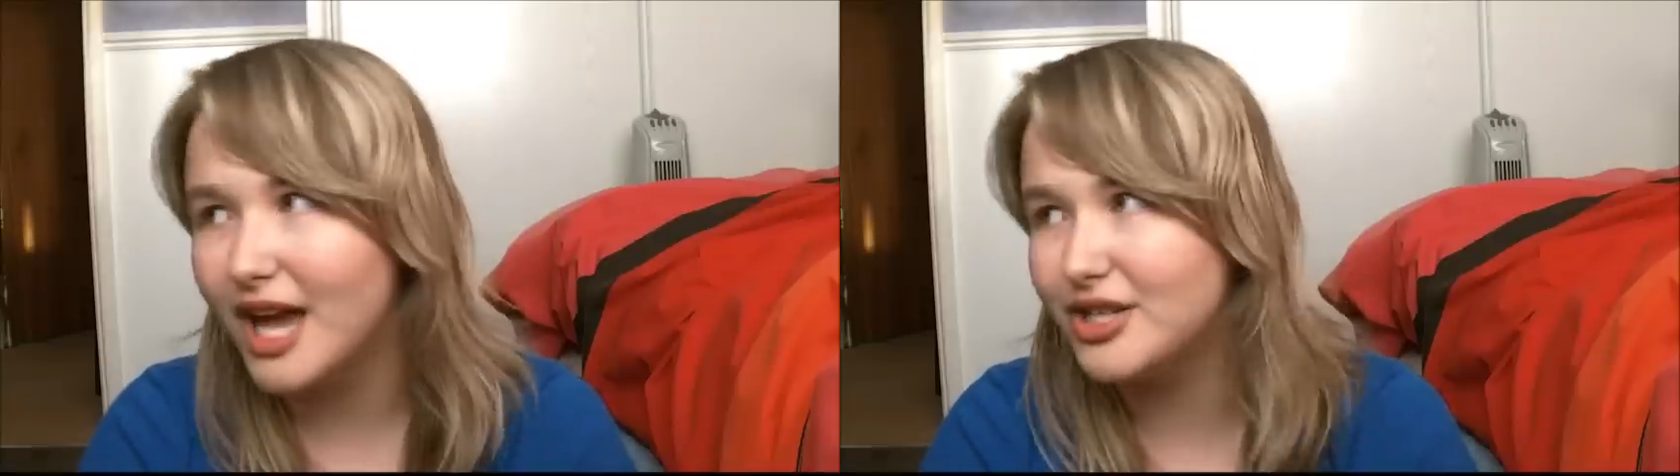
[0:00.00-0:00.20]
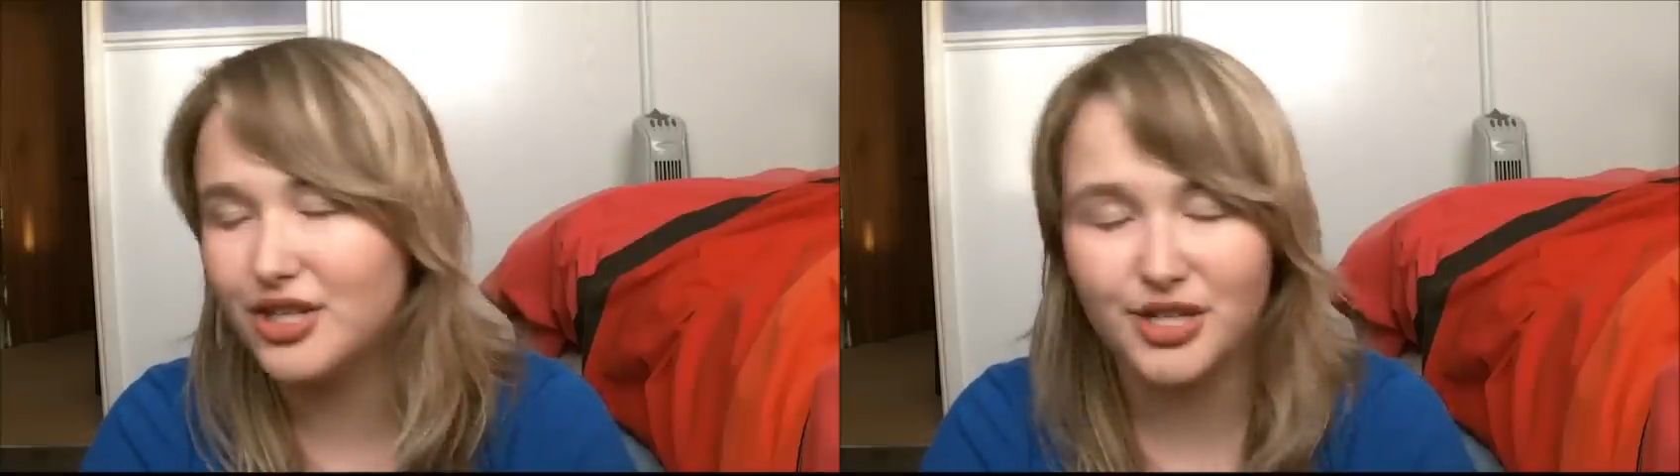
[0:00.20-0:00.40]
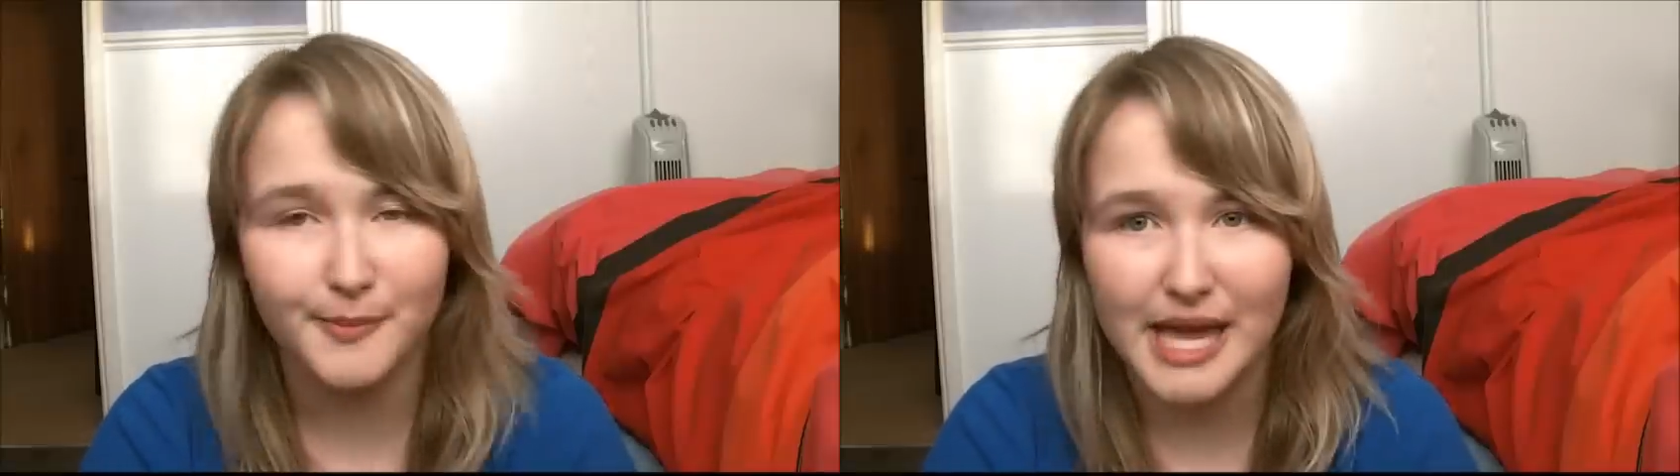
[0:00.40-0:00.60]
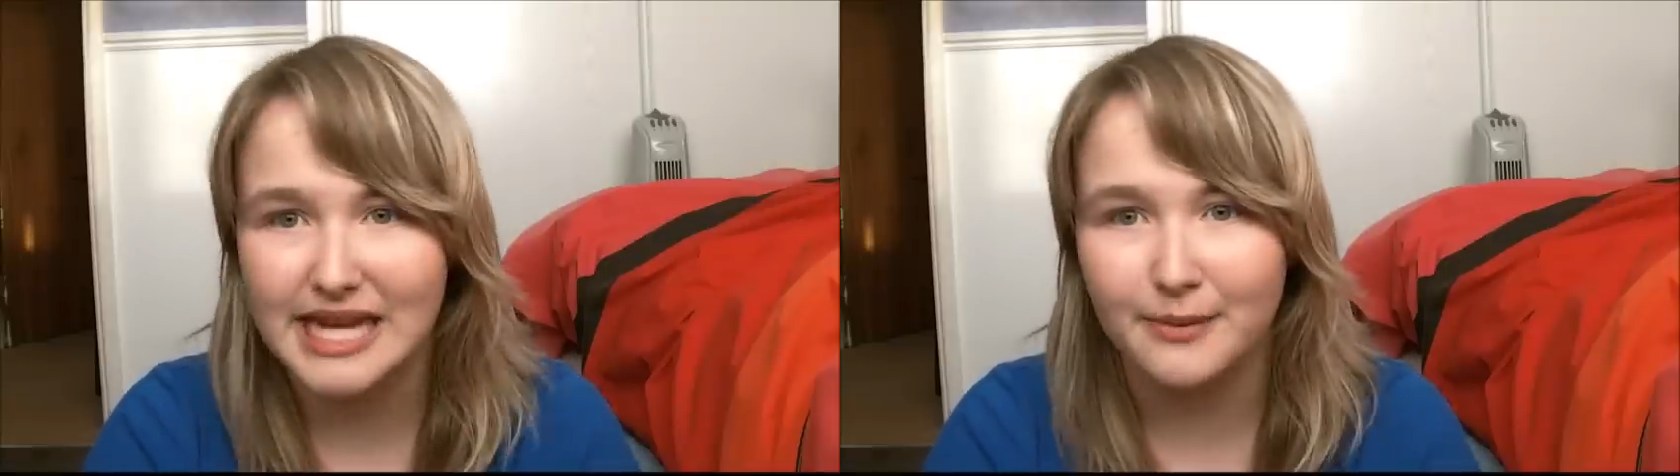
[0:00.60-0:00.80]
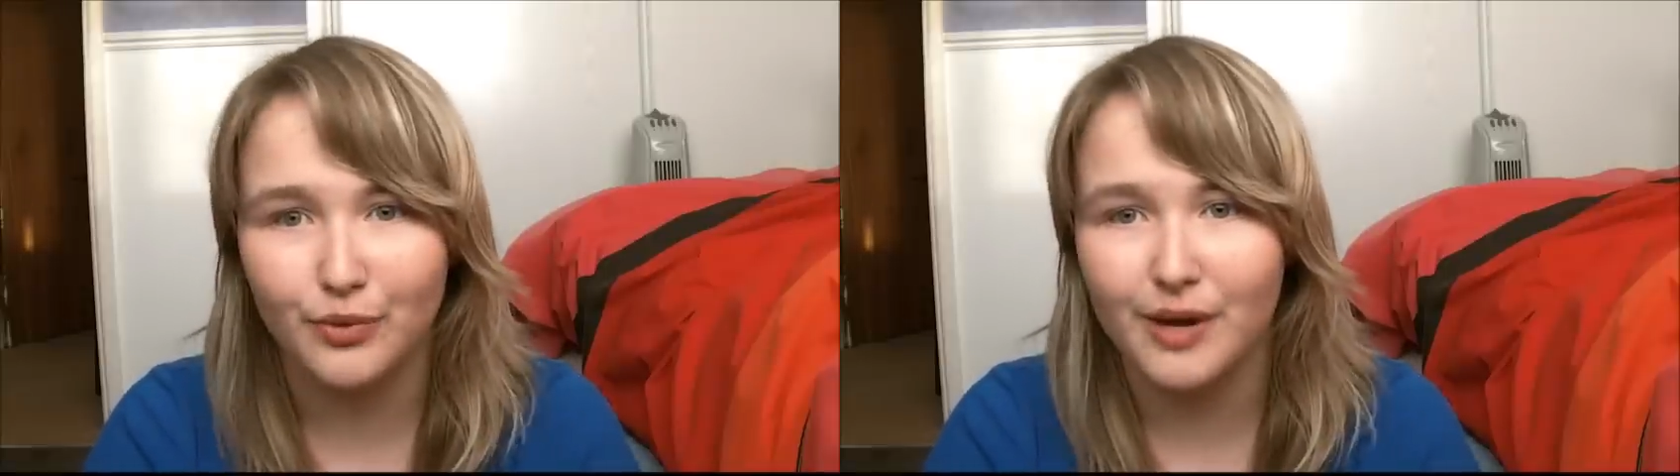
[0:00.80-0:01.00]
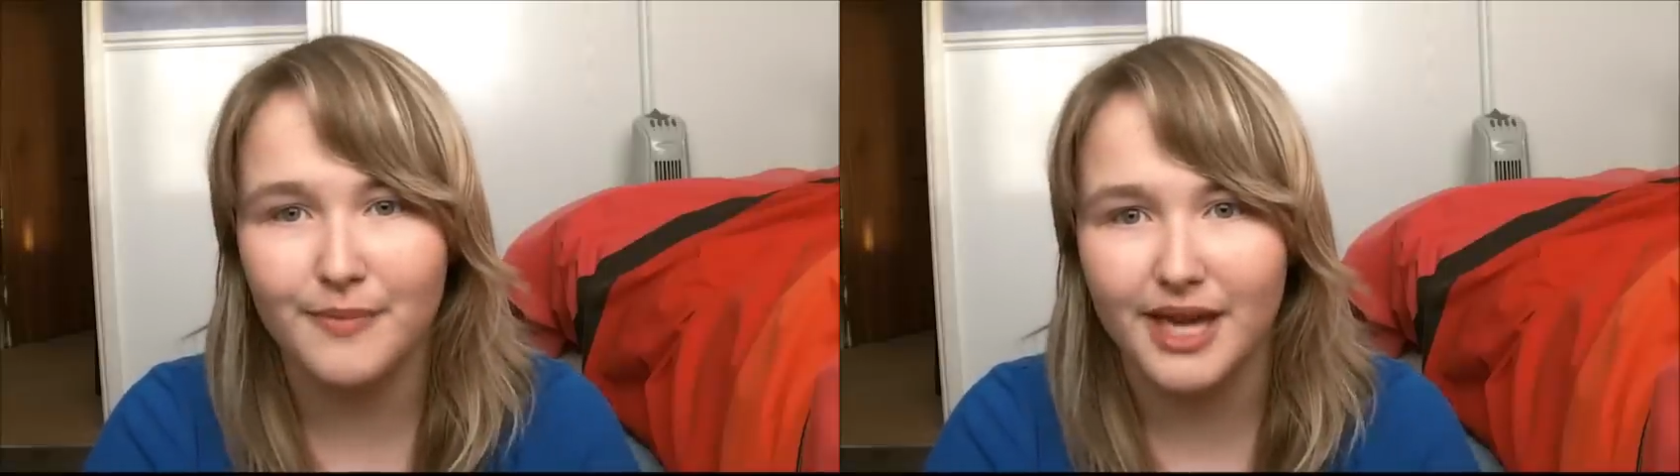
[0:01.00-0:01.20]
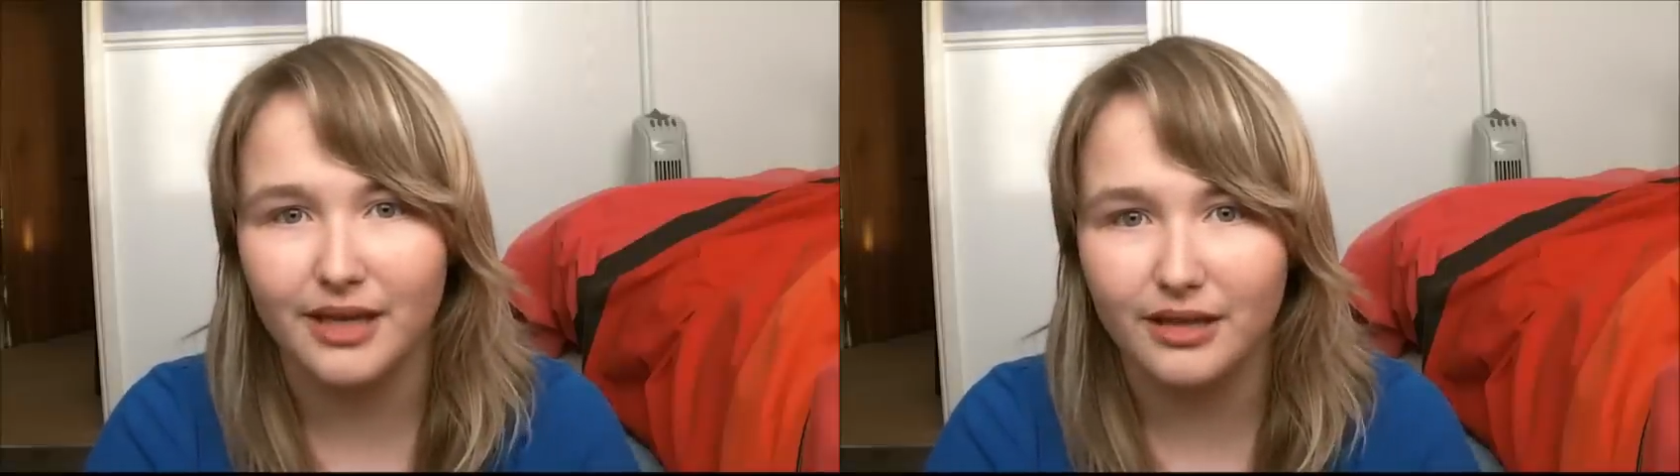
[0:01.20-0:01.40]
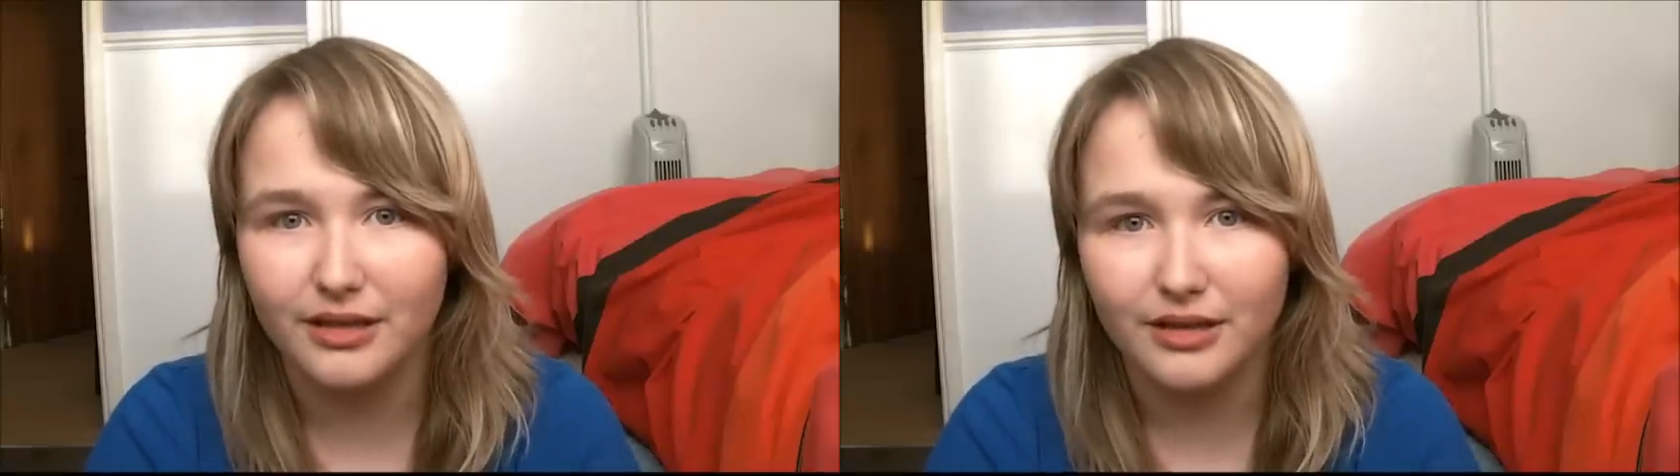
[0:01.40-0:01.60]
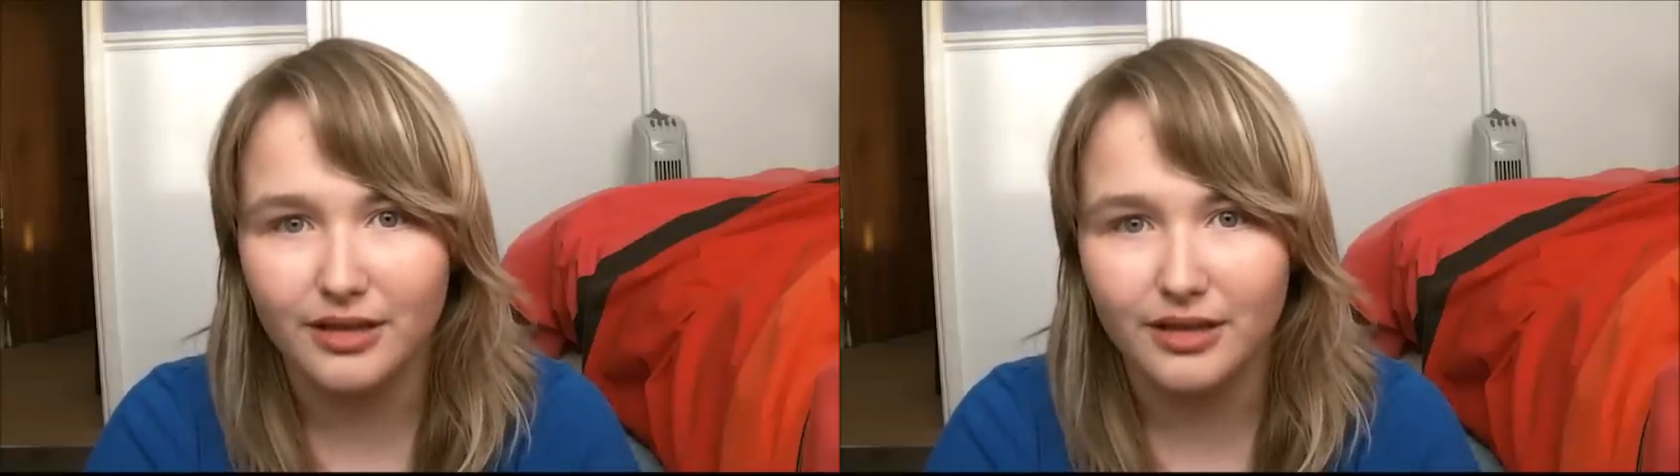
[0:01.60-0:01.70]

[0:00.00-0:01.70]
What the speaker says: and she just painted it bright pink,